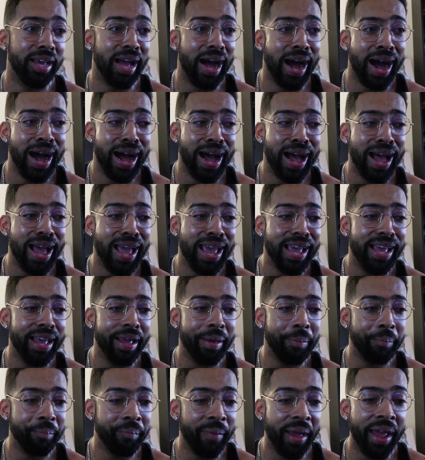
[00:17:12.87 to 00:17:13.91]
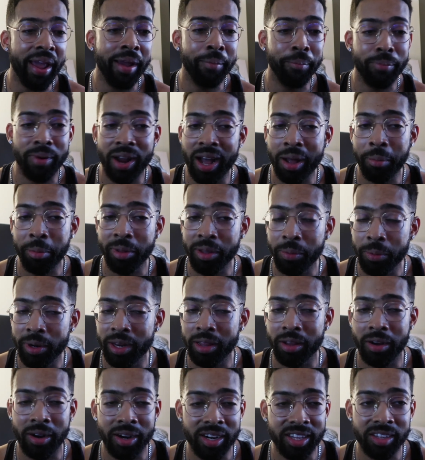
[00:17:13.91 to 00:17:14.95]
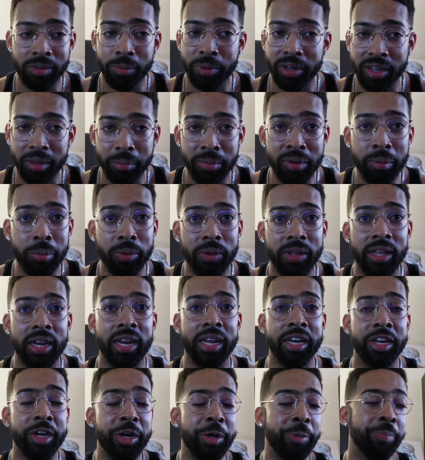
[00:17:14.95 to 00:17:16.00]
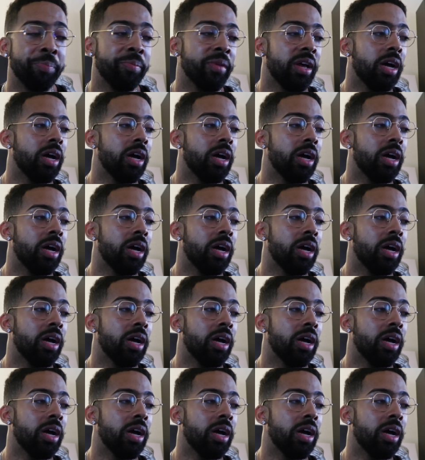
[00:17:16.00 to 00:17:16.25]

I am probably one of the hardest working people that I know.